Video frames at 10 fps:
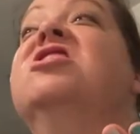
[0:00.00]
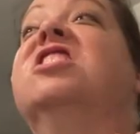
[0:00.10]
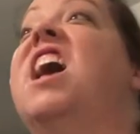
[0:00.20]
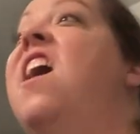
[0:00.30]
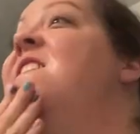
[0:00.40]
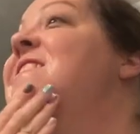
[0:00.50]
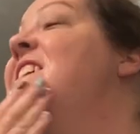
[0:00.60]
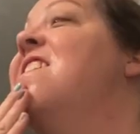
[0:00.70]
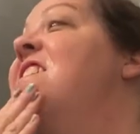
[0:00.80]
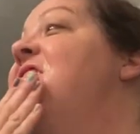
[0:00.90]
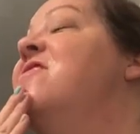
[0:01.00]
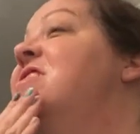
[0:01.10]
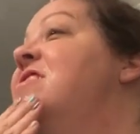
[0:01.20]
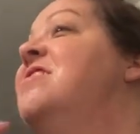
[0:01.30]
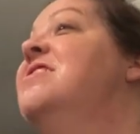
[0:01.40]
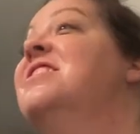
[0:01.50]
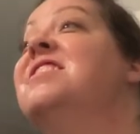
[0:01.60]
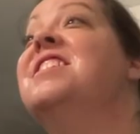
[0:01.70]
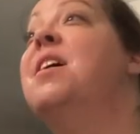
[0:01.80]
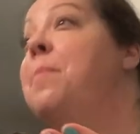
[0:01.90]
this cowl neck off. It's
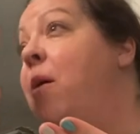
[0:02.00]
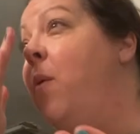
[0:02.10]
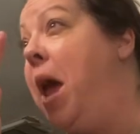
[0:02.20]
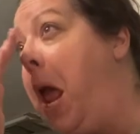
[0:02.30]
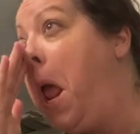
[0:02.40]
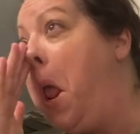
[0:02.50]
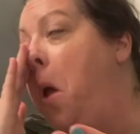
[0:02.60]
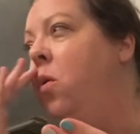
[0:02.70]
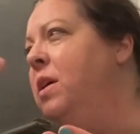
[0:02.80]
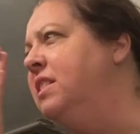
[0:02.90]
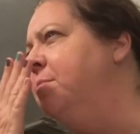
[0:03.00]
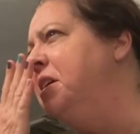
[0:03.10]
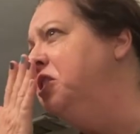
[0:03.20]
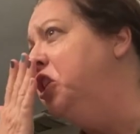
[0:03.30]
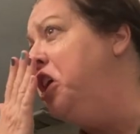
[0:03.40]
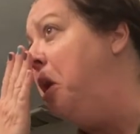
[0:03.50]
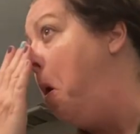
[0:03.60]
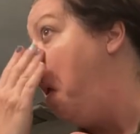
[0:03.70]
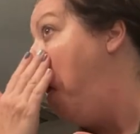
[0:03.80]
gonna get in my way. Oh, it smells good.